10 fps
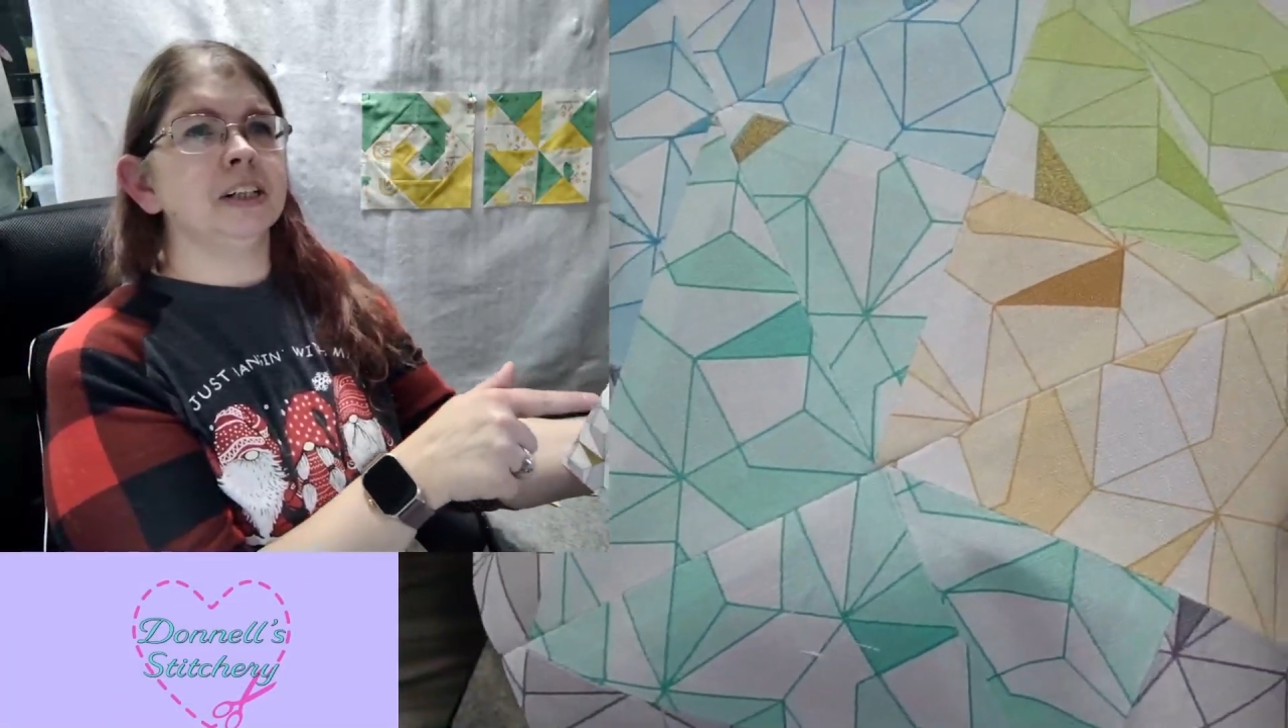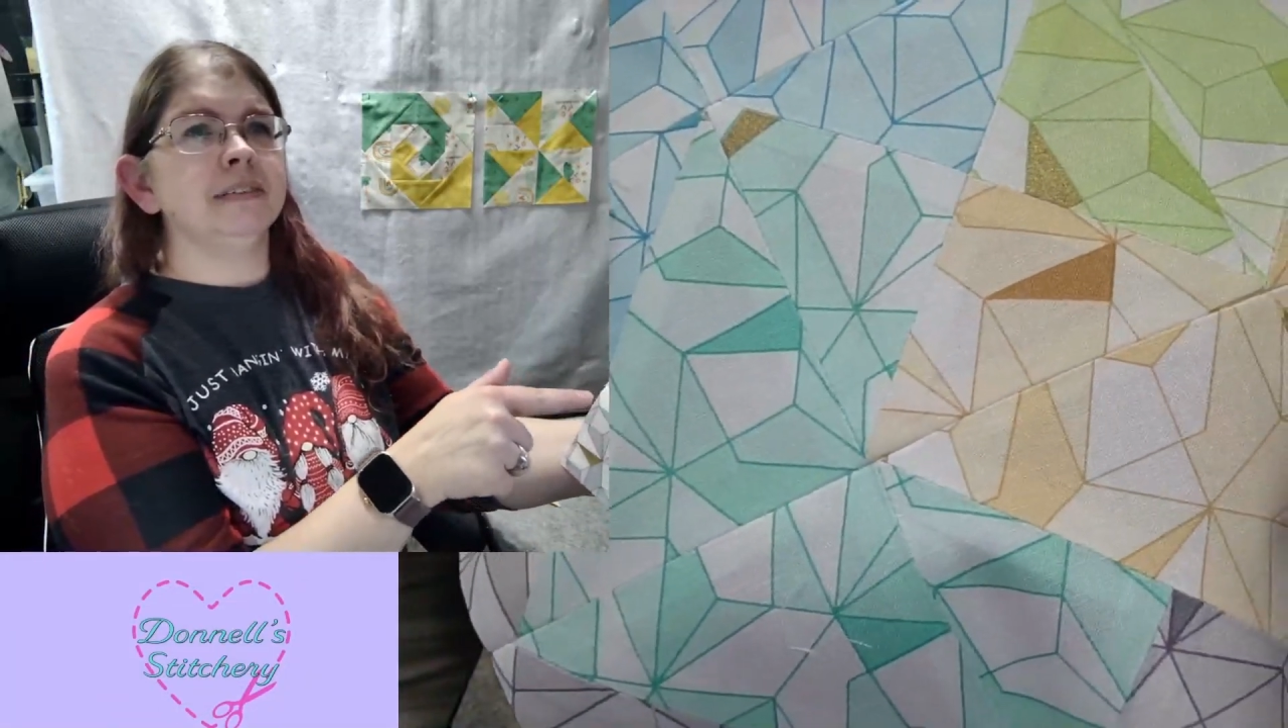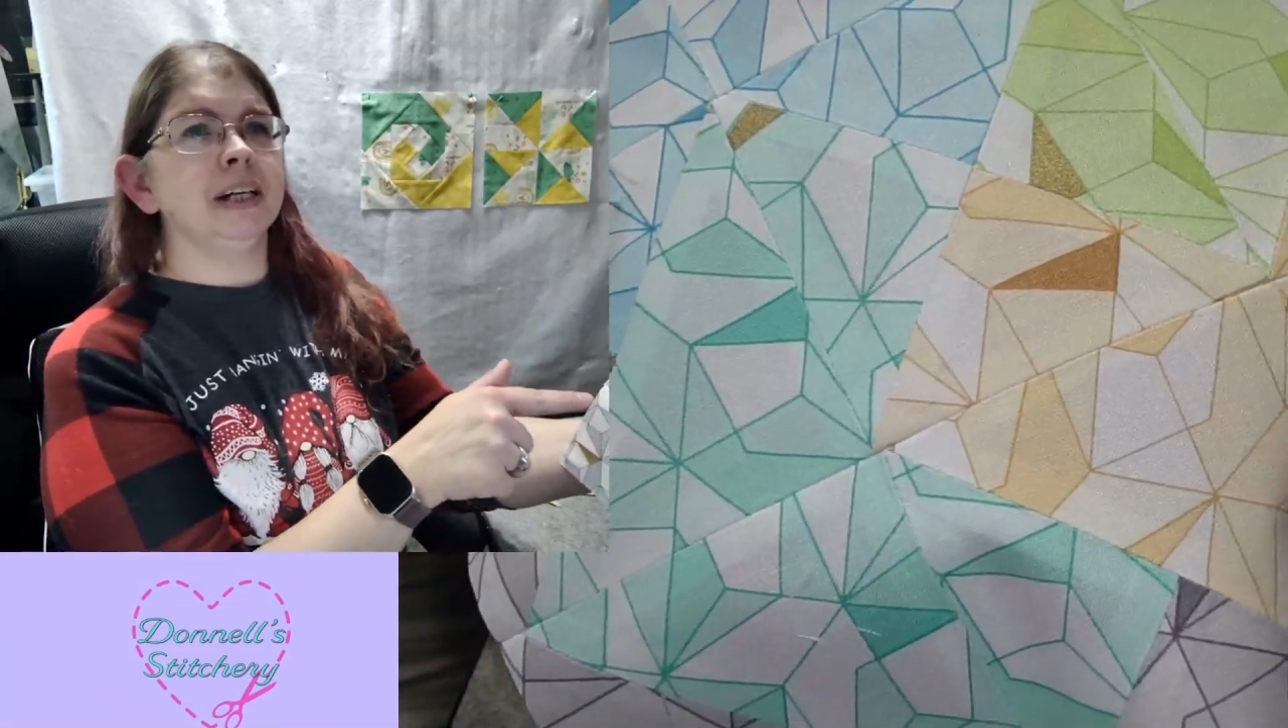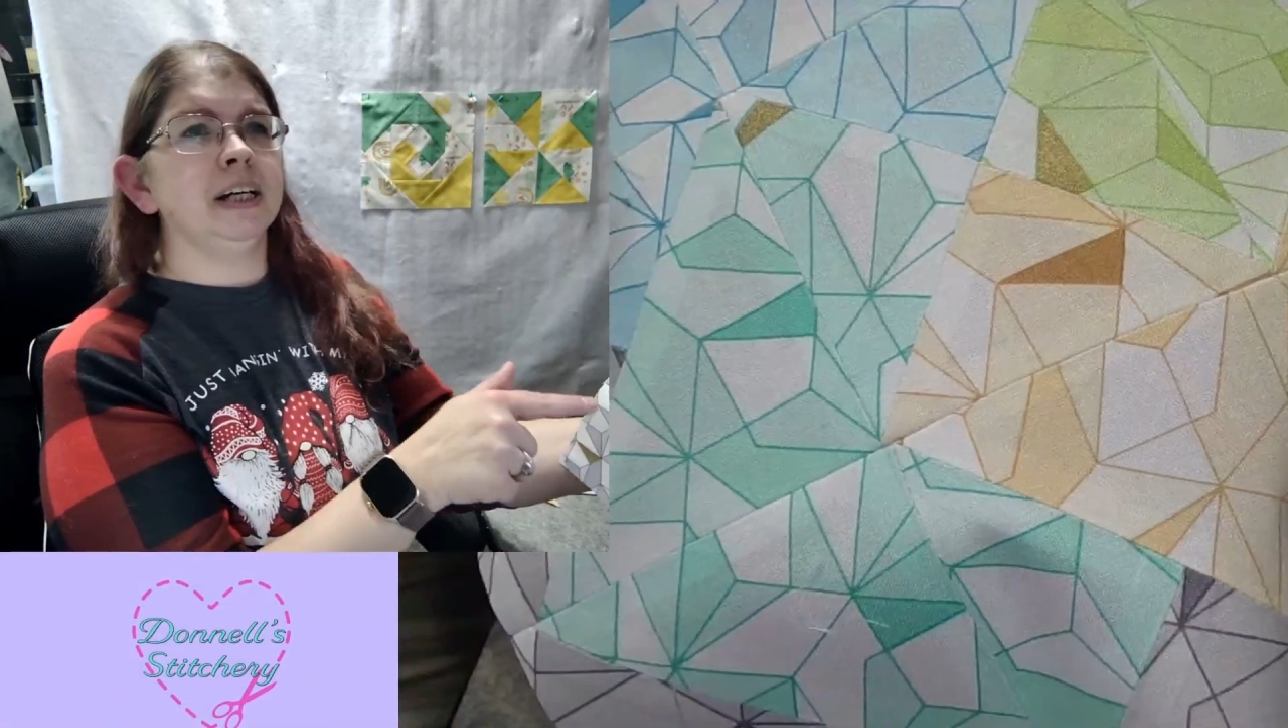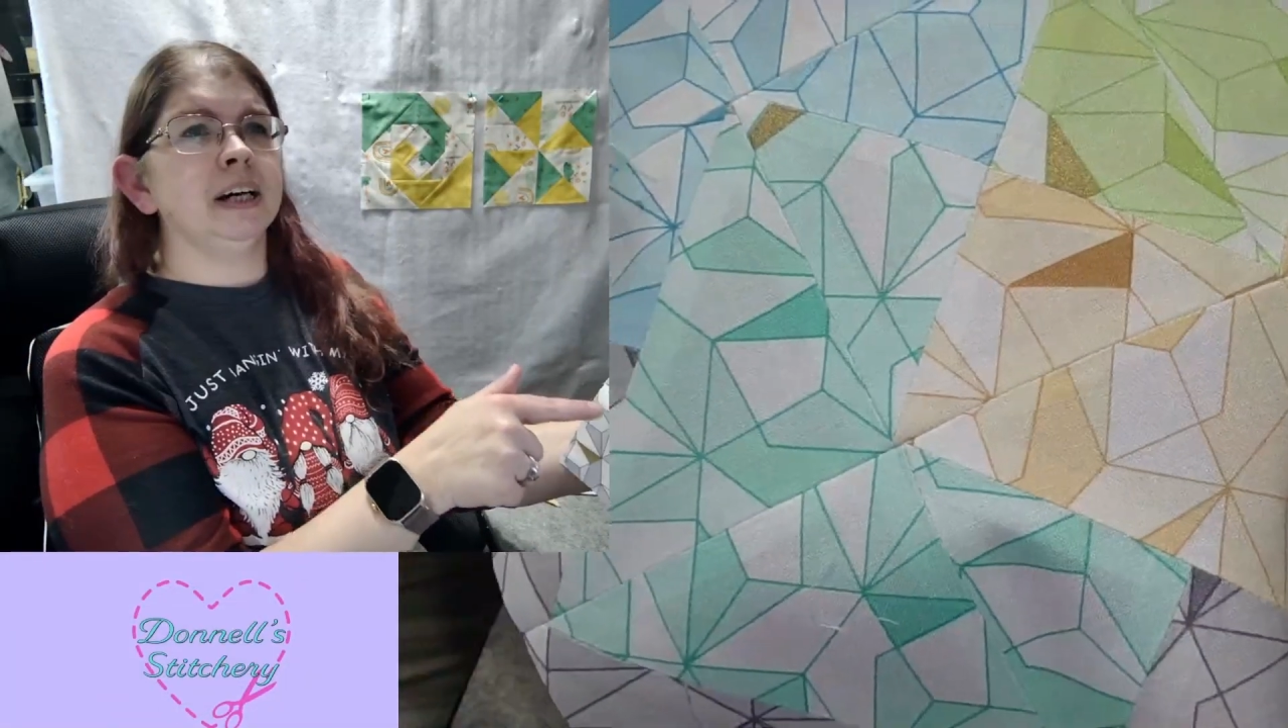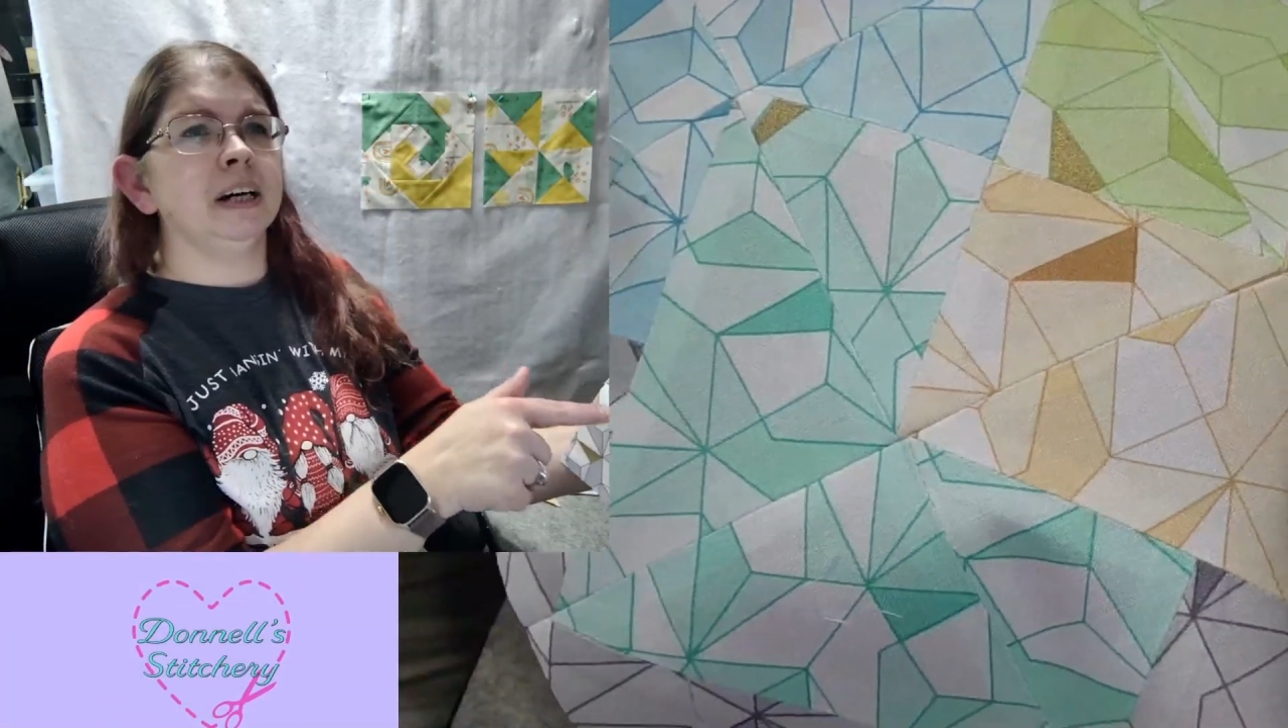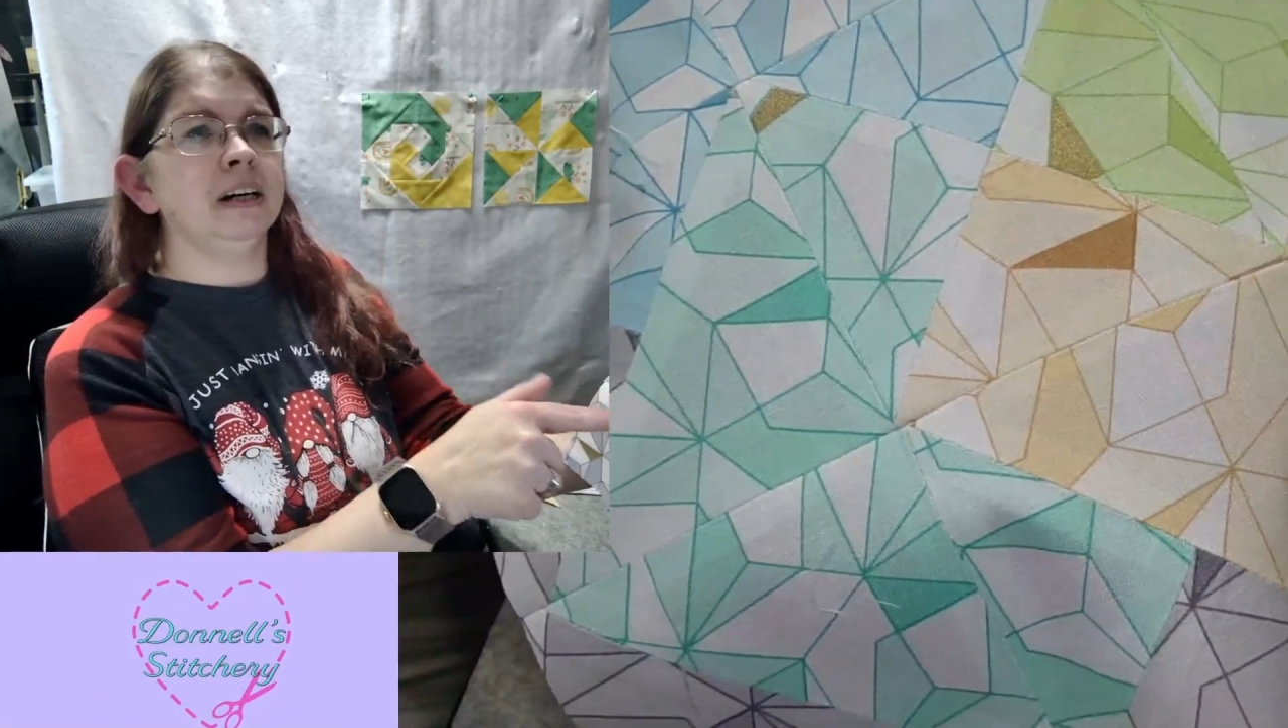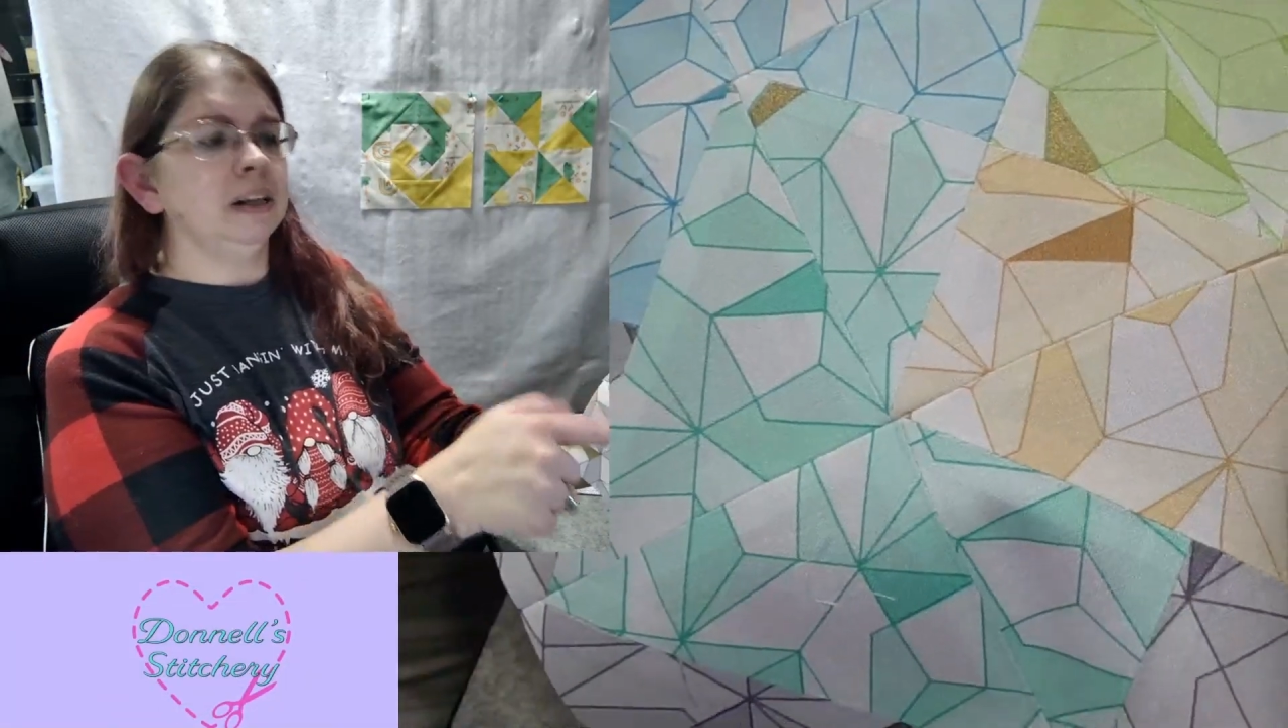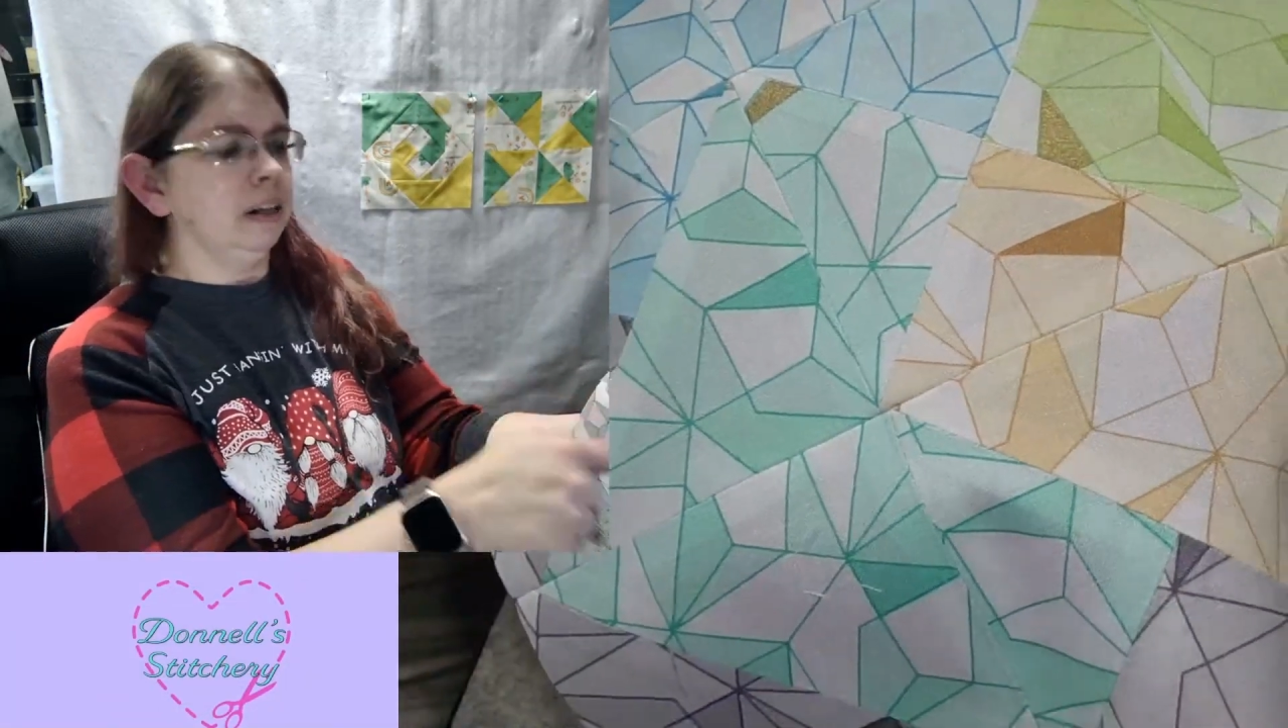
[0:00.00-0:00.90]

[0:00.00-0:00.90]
over here.